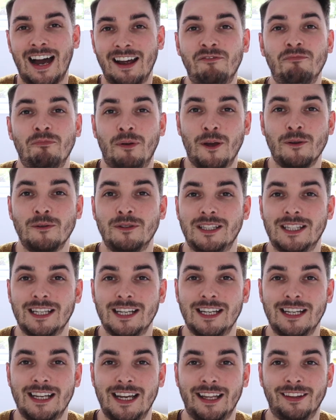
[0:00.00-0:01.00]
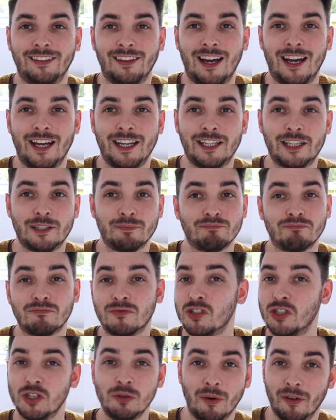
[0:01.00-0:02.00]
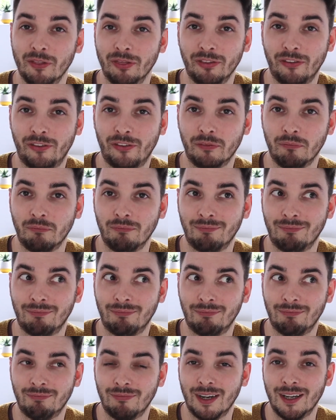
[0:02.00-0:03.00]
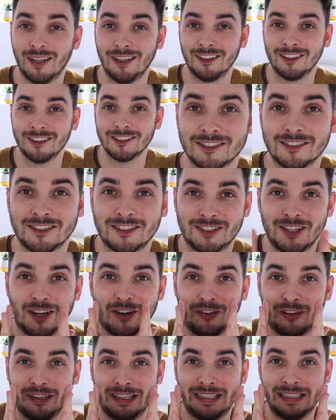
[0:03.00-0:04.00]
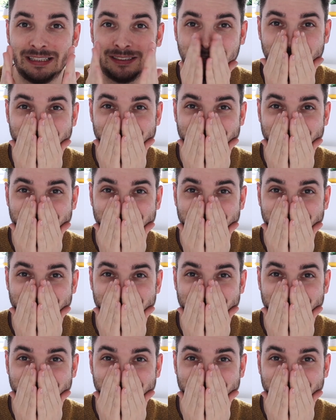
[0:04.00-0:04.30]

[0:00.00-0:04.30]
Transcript: haven't posted in like 2 months. Sorry.